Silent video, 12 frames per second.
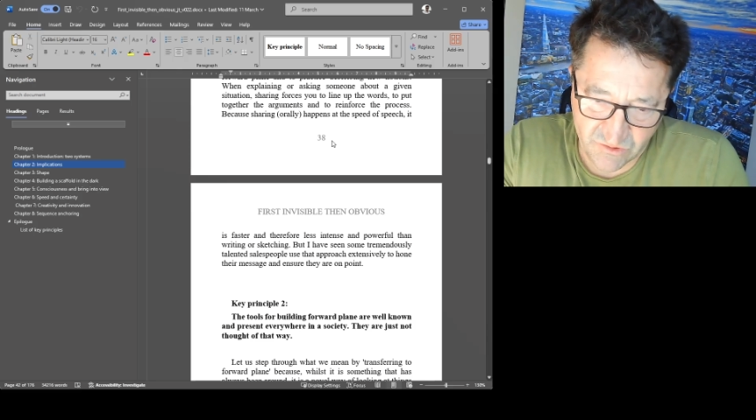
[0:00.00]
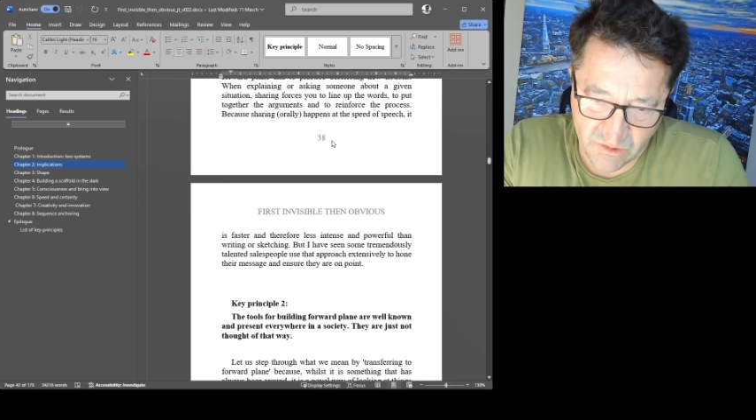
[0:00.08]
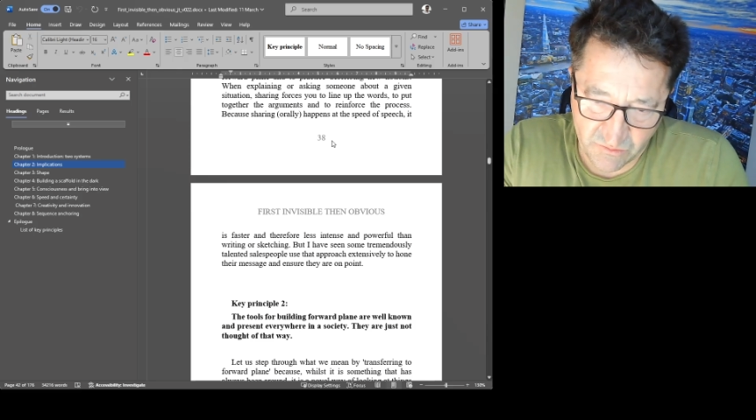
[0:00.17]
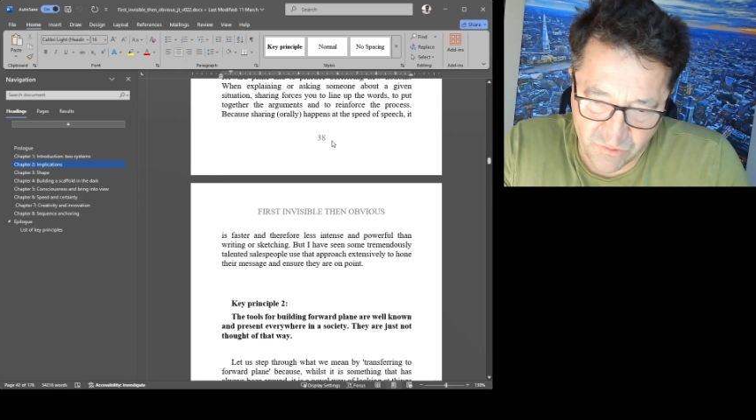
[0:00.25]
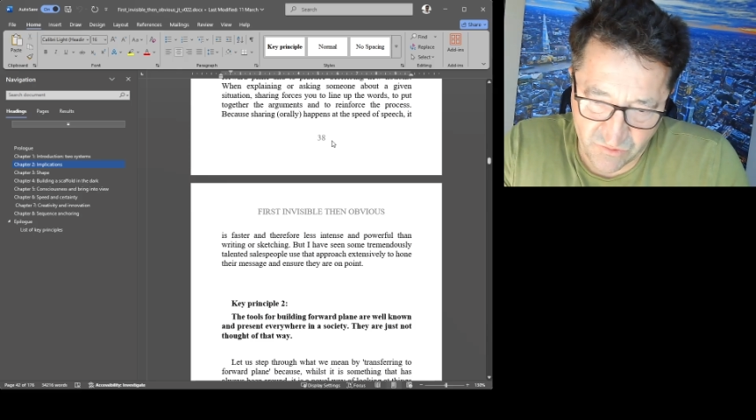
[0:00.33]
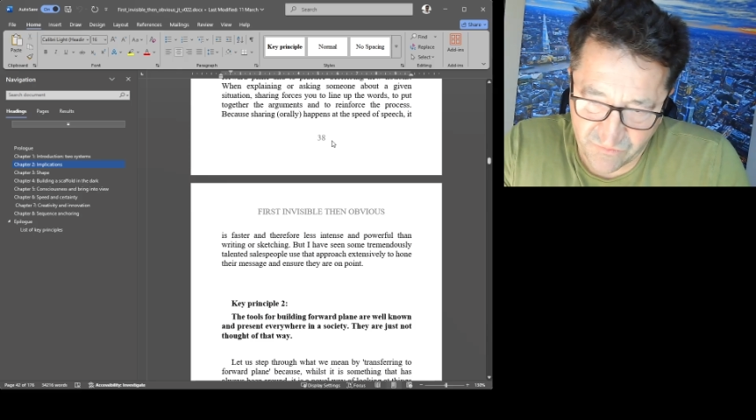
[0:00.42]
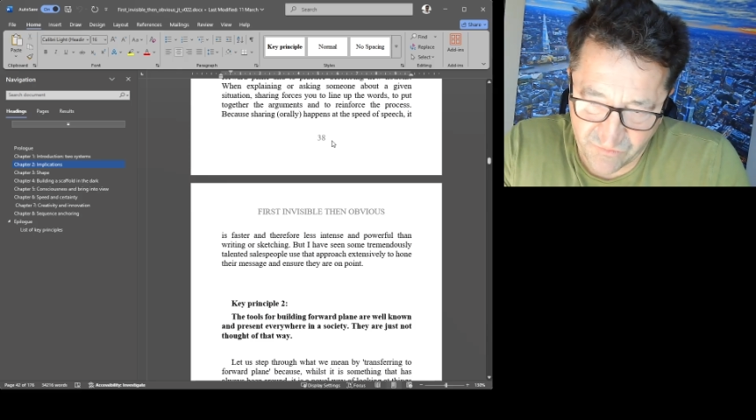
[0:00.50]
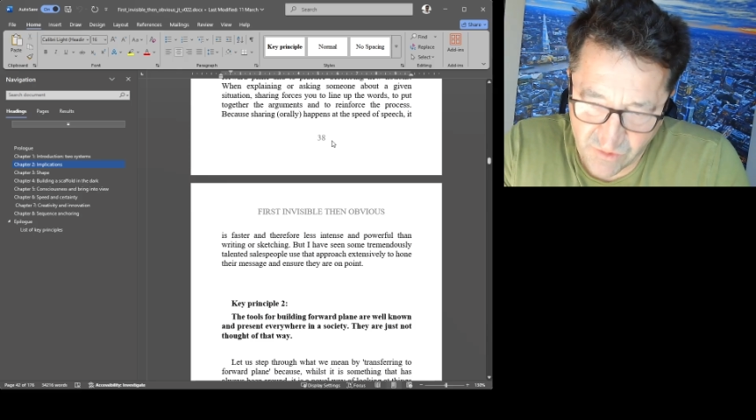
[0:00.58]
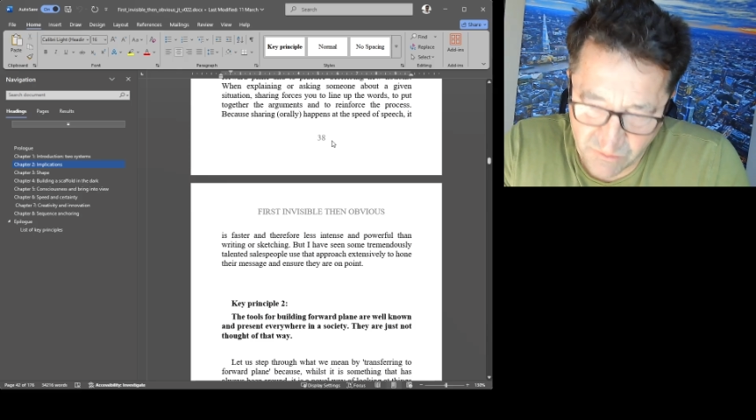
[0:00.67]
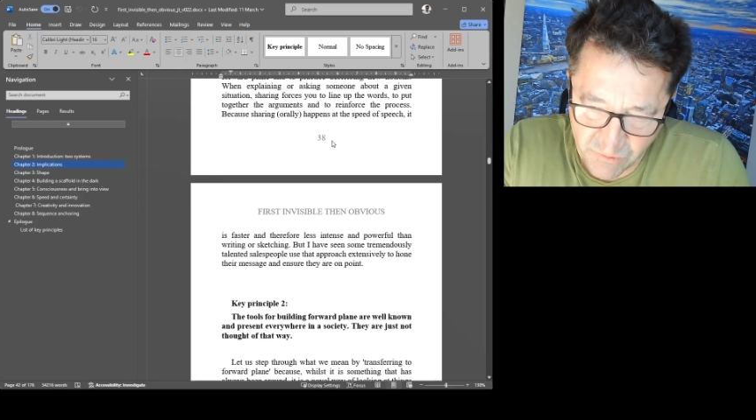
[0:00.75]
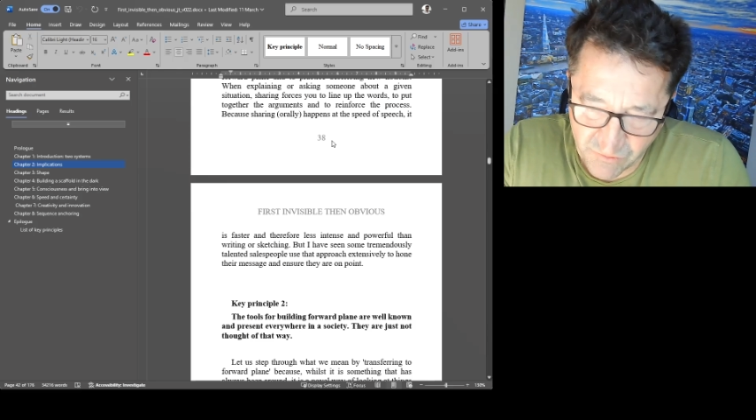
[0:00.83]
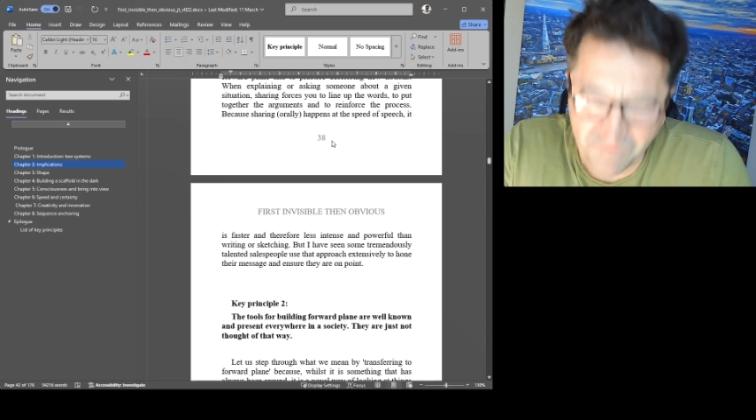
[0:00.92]
number
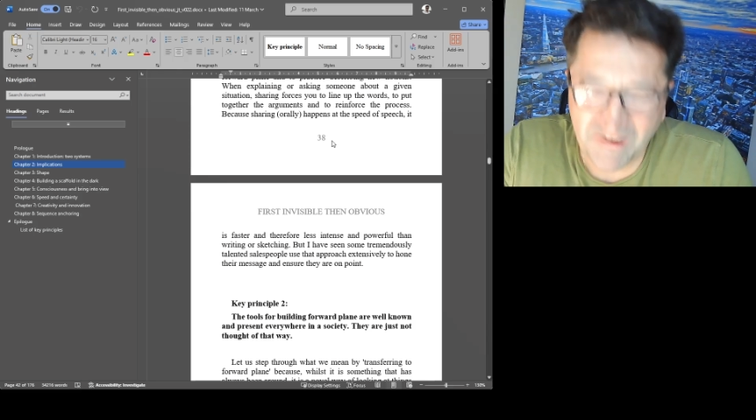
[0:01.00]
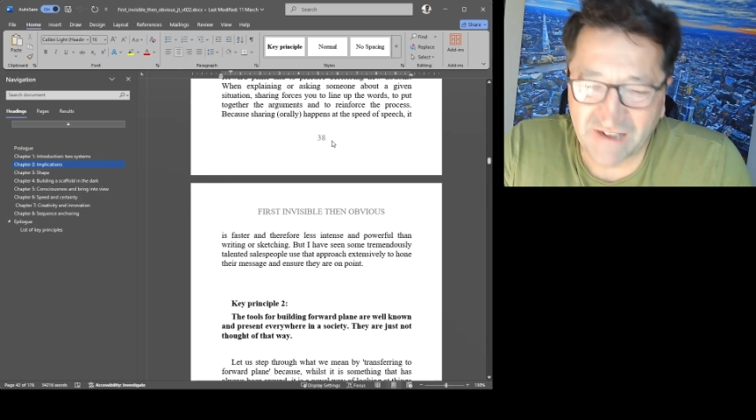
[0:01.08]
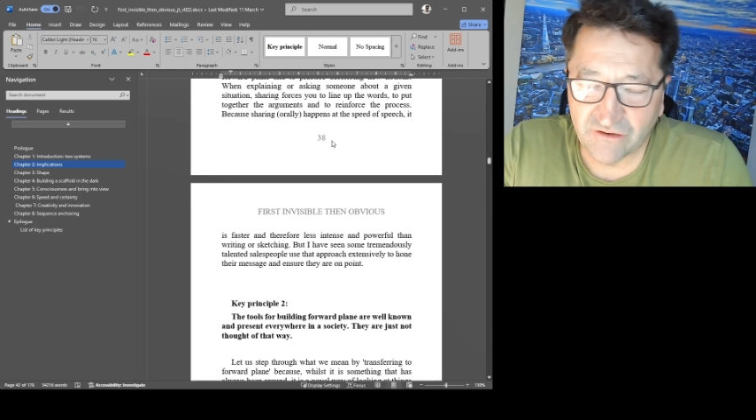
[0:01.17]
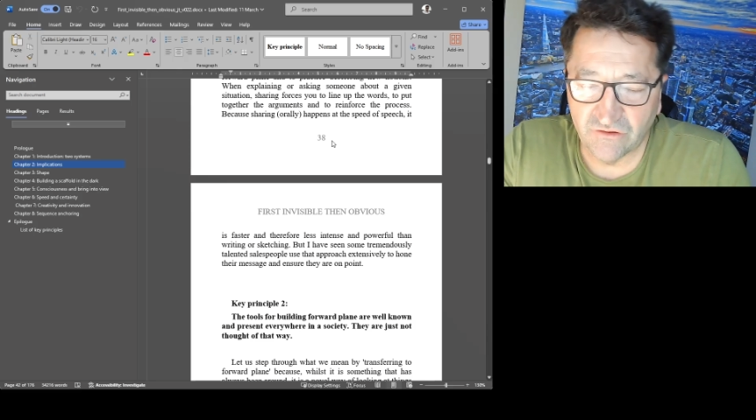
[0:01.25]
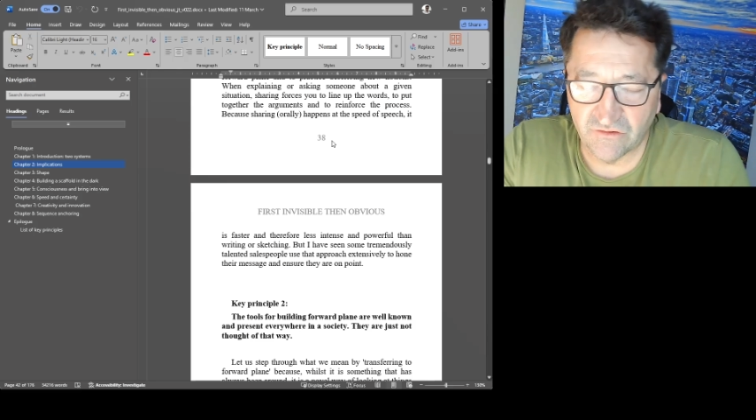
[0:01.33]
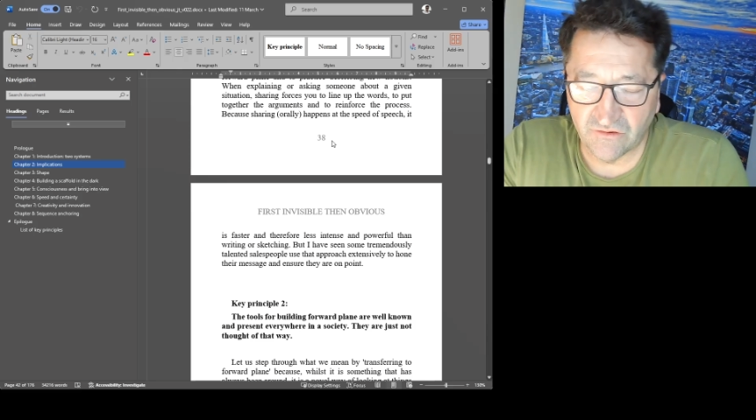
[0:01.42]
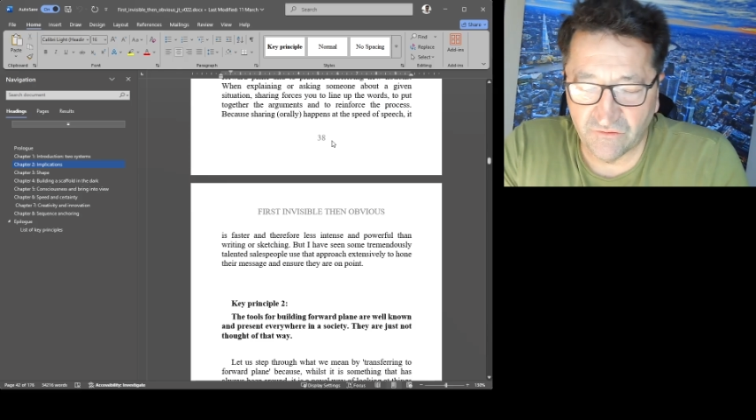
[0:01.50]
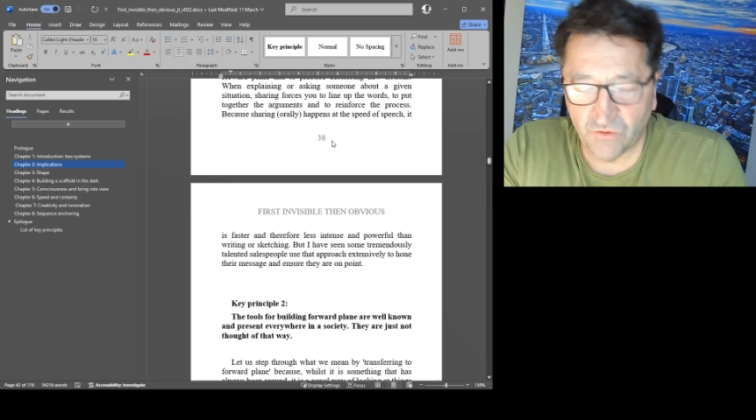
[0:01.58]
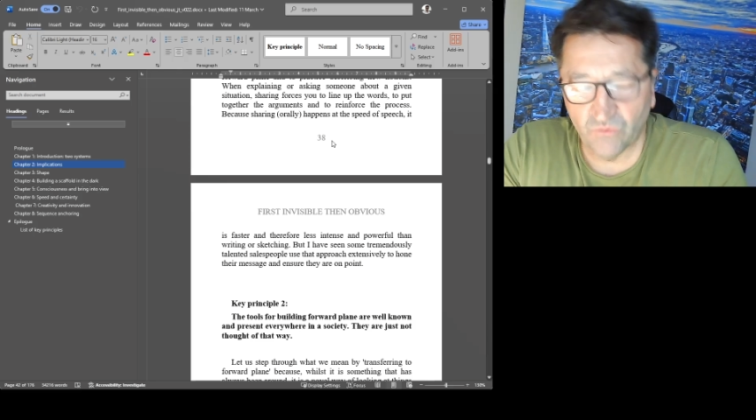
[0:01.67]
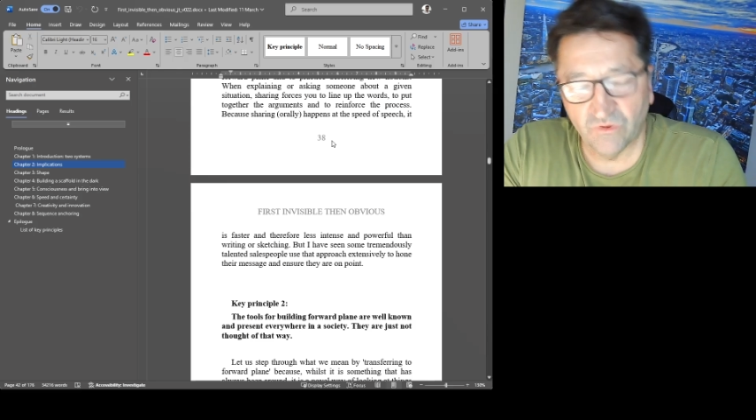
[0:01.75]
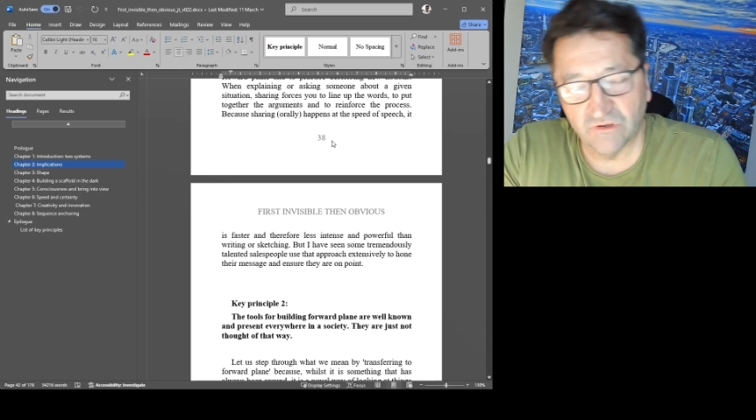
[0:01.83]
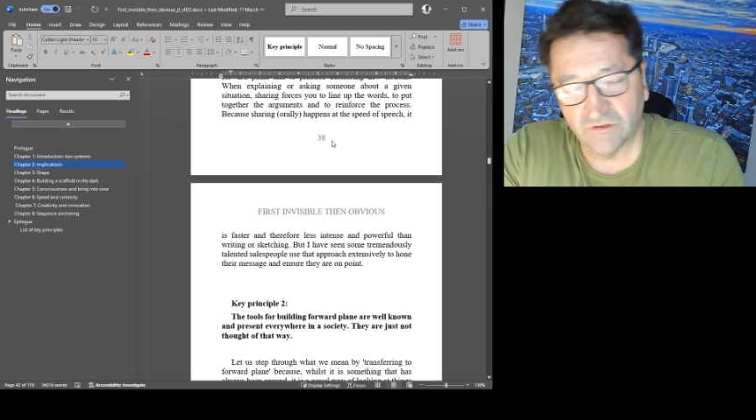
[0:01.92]
of factors, if
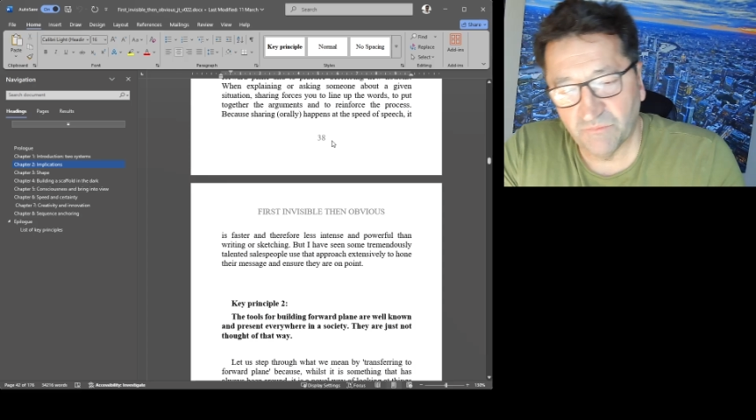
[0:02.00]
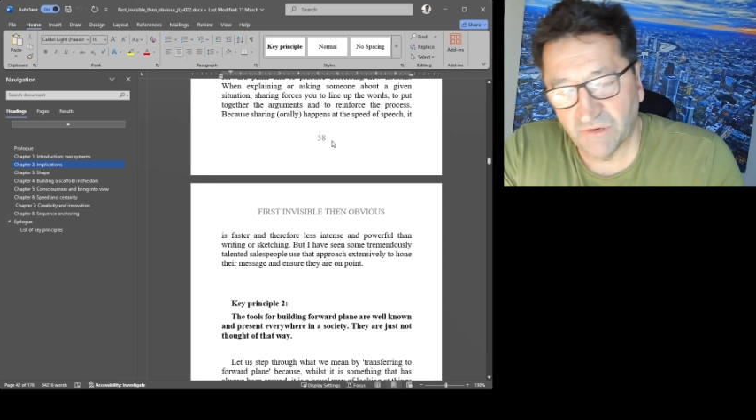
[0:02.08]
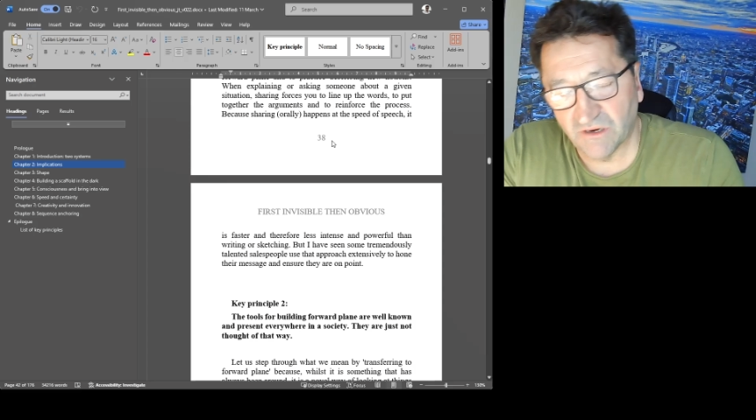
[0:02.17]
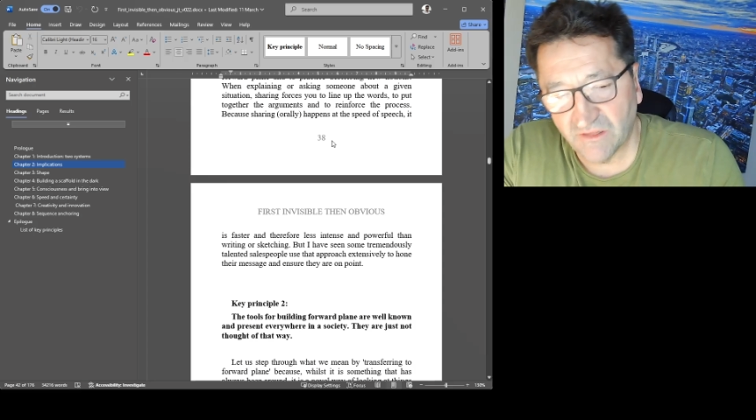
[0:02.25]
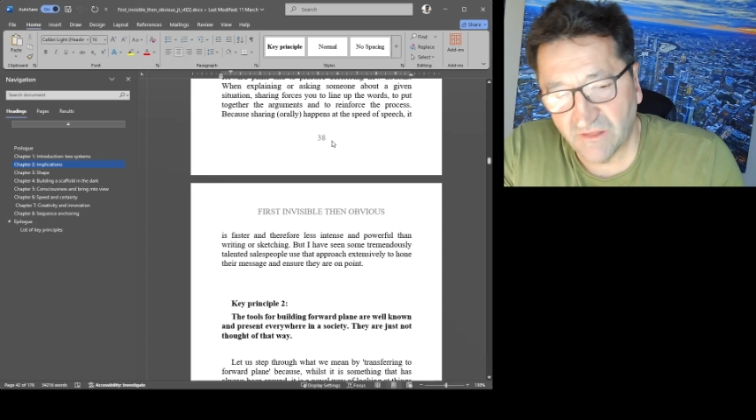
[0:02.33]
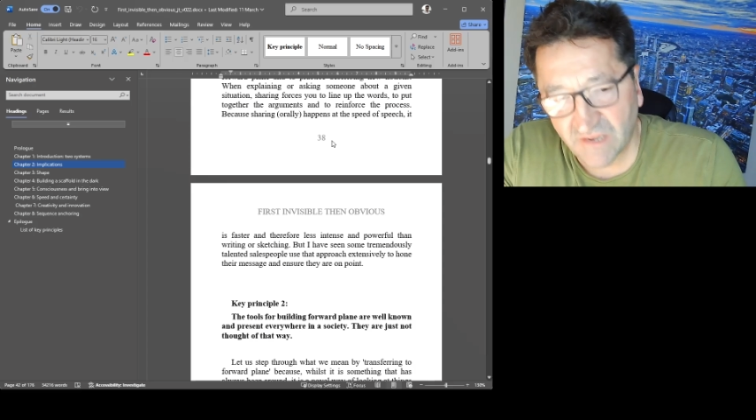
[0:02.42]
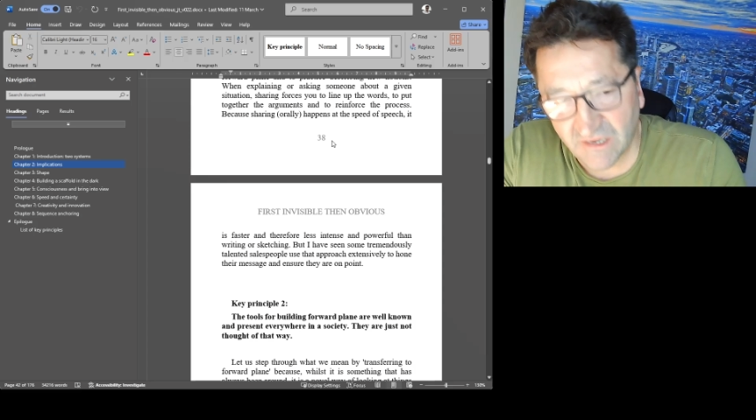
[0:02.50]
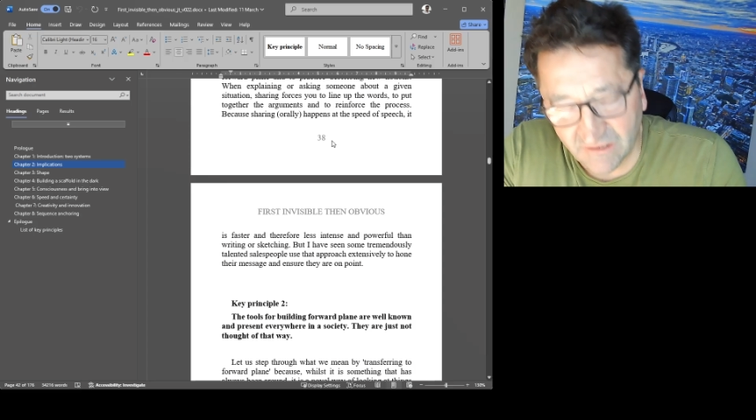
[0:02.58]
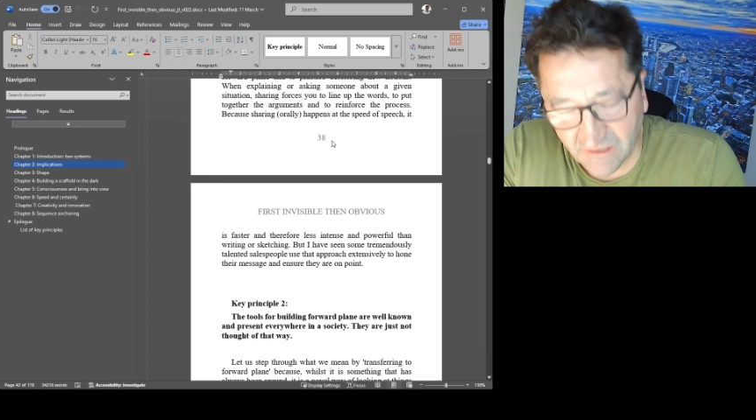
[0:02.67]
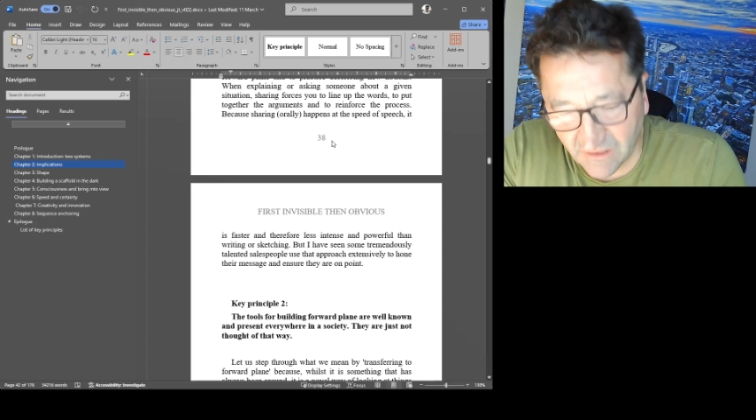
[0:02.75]
you want, behind that.